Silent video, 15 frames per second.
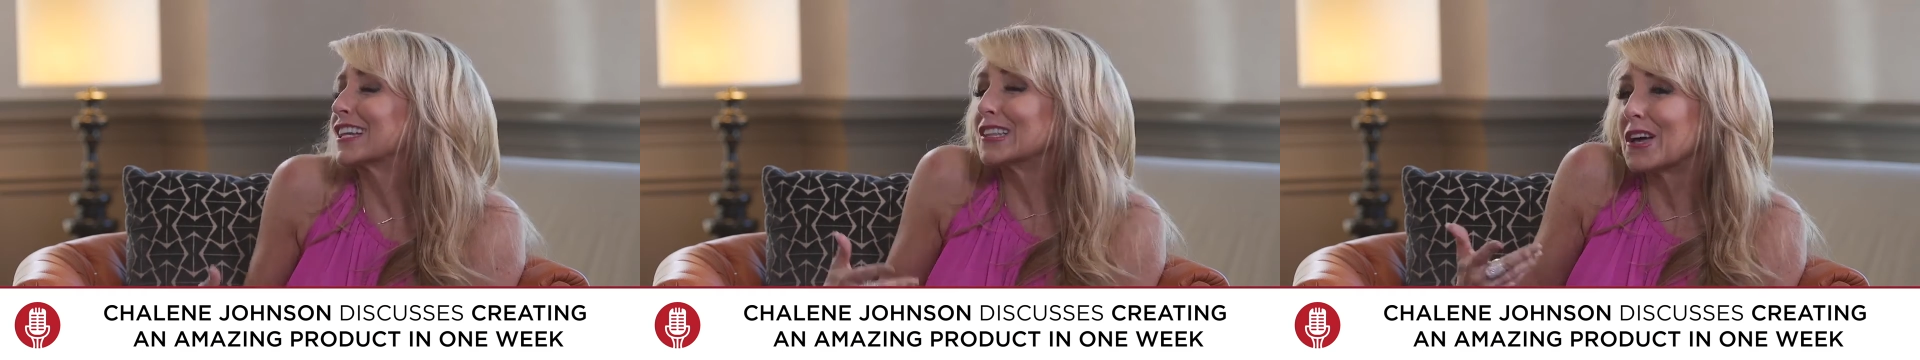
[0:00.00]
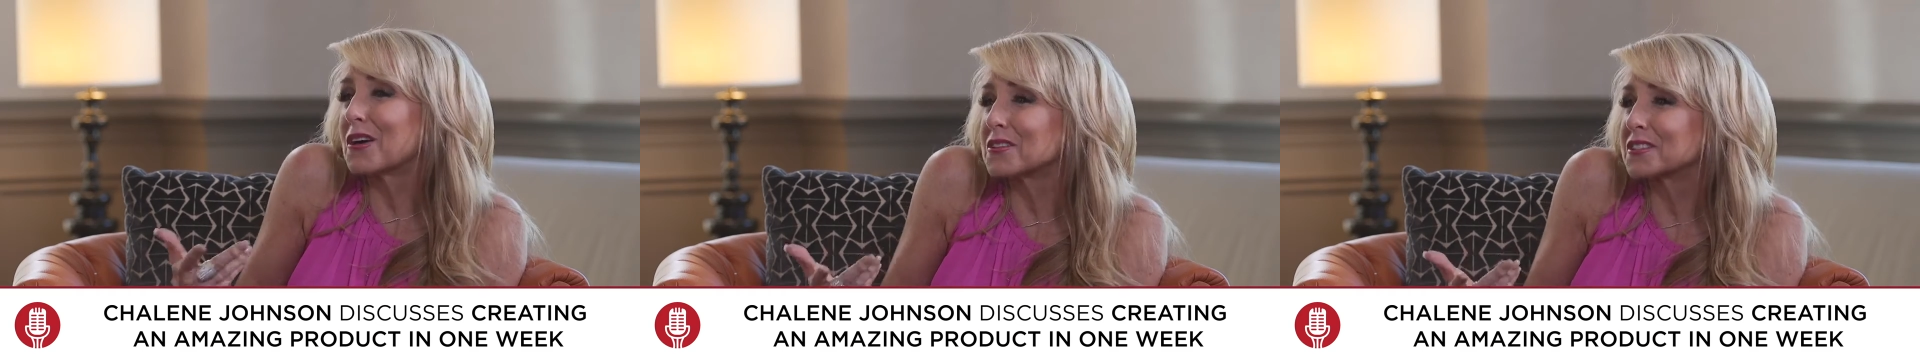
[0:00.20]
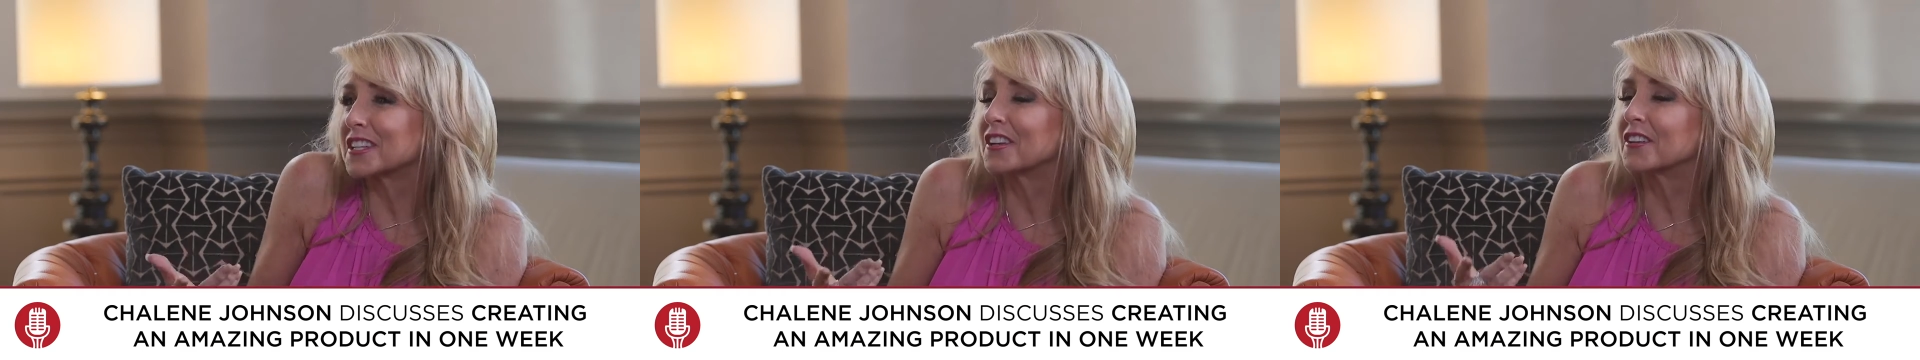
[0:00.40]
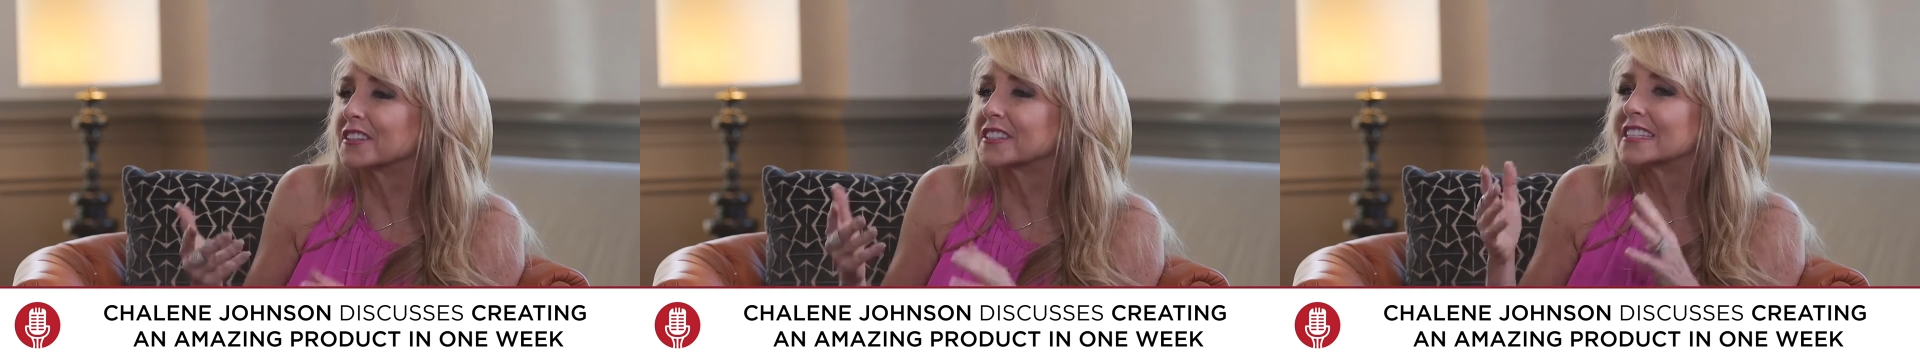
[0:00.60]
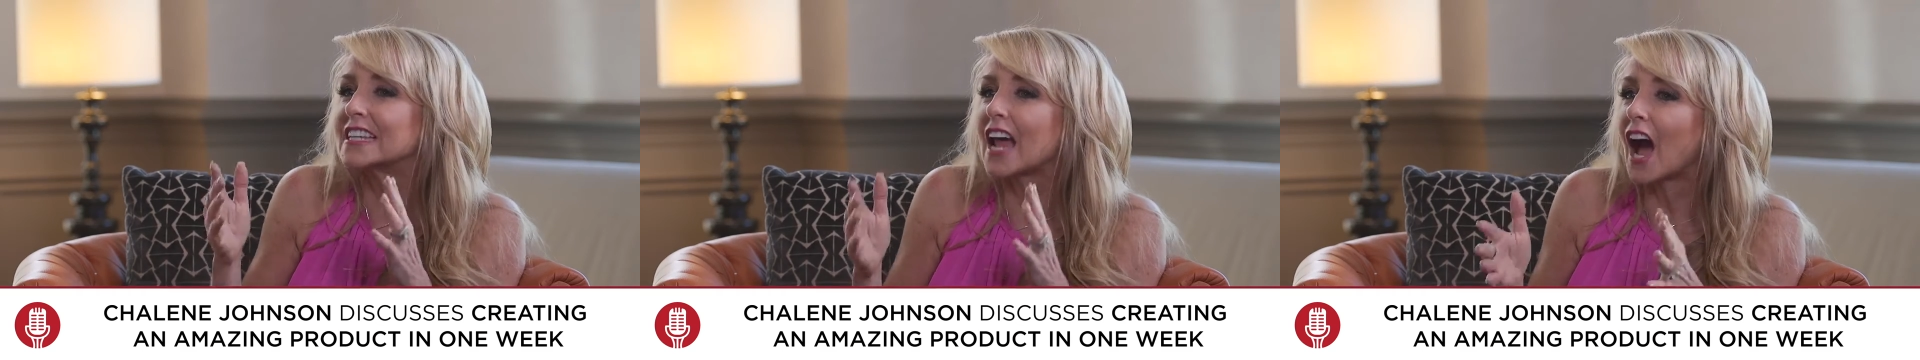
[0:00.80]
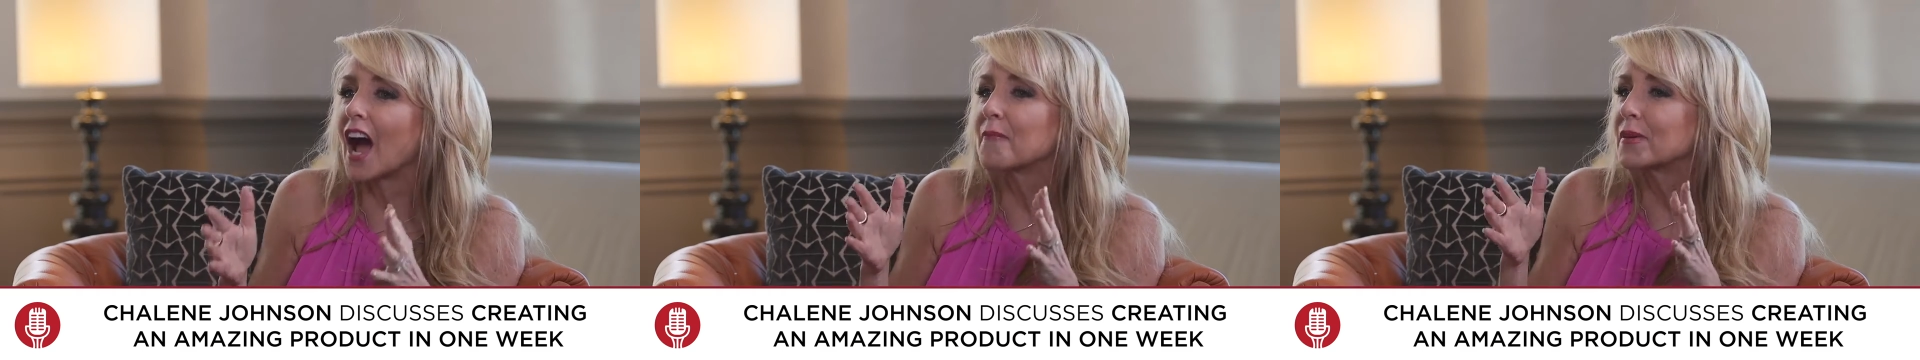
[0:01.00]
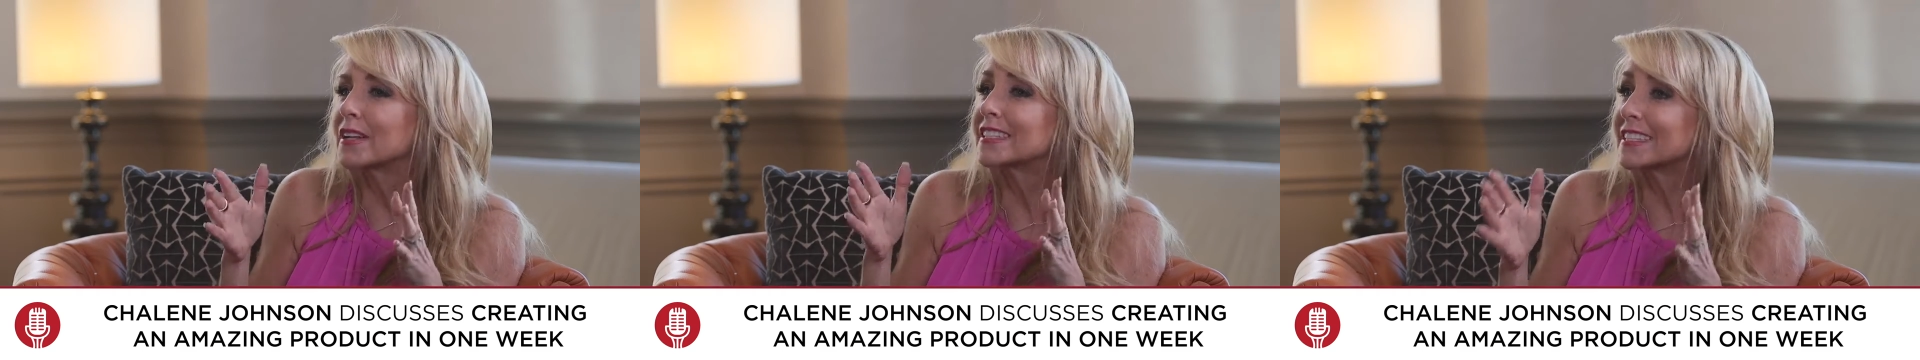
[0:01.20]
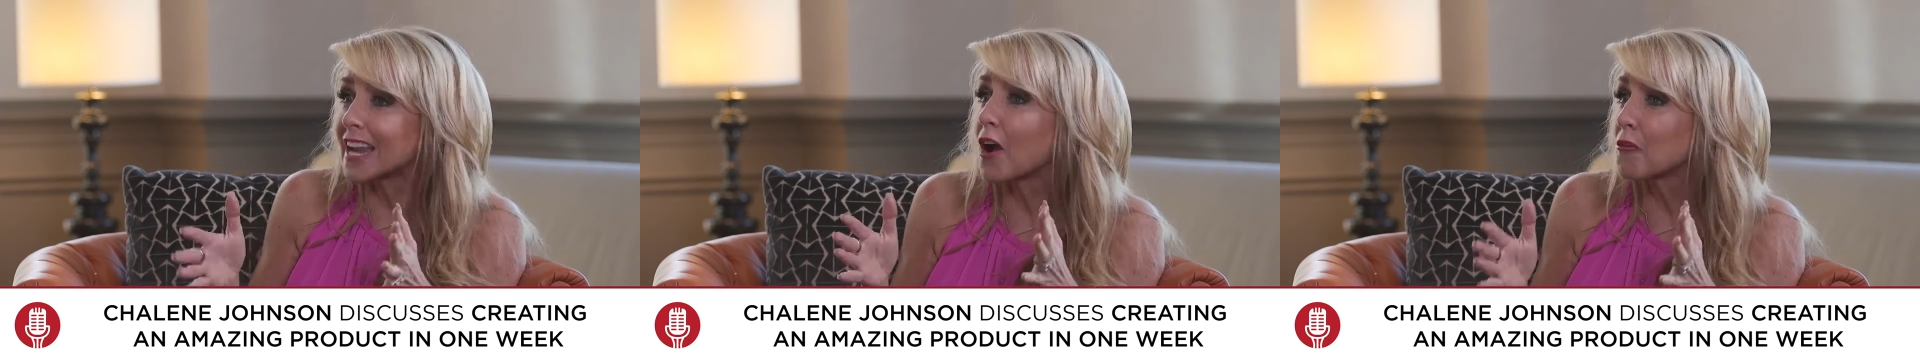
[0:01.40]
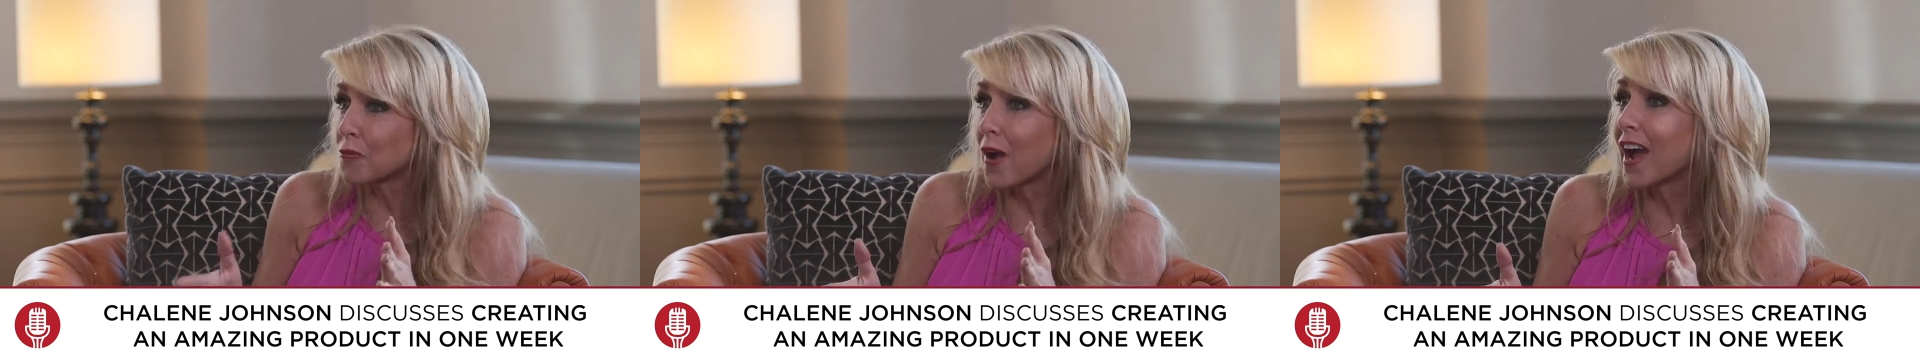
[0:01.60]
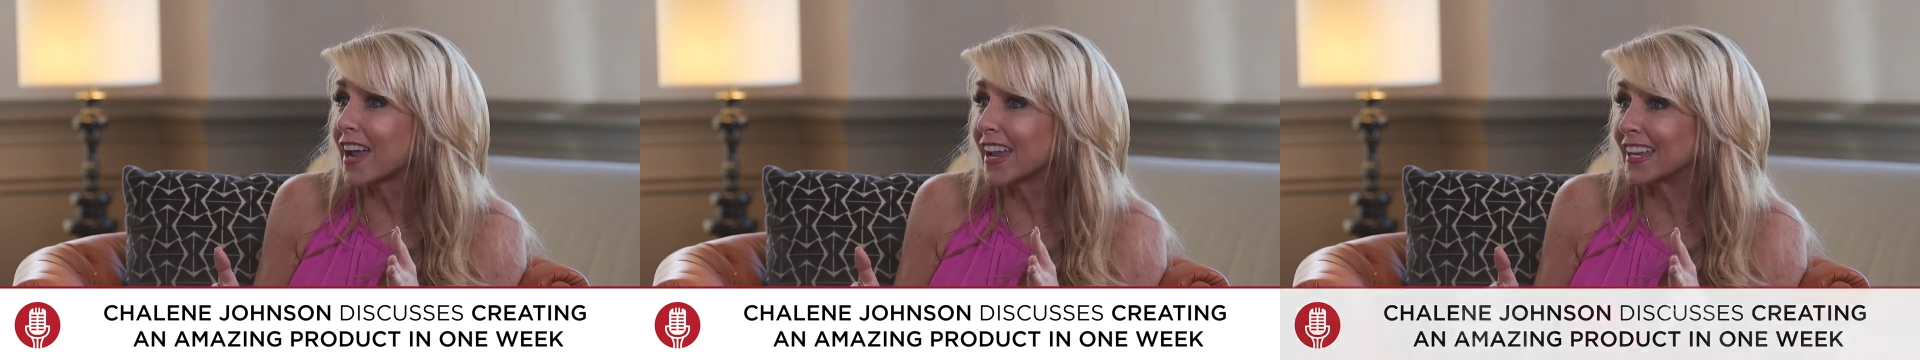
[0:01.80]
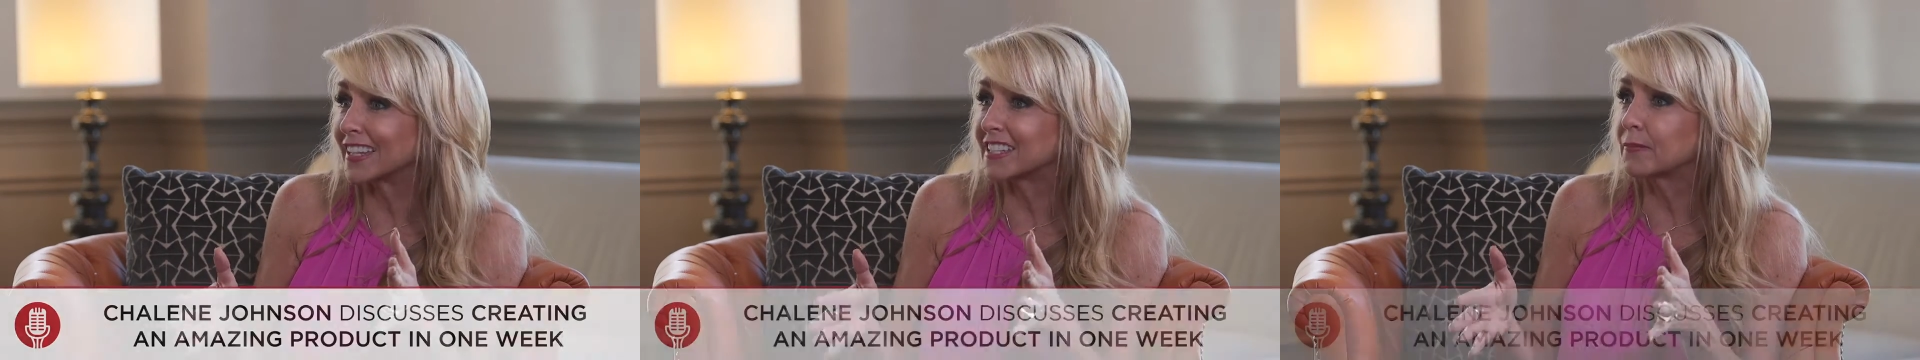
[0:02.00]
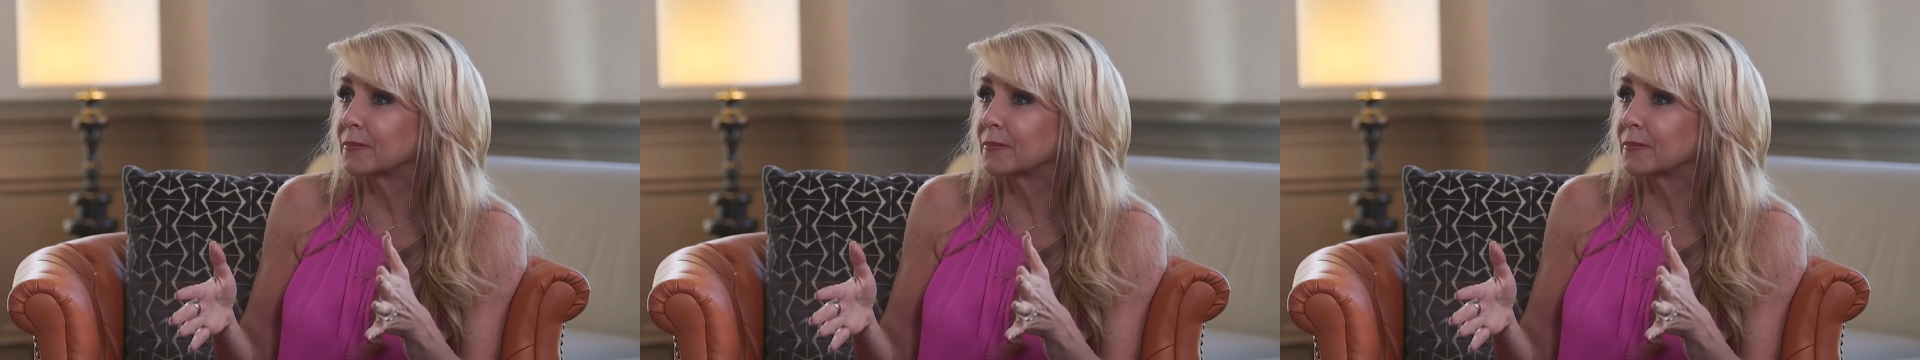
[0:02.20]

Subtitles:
Close, it's not, but it's not right,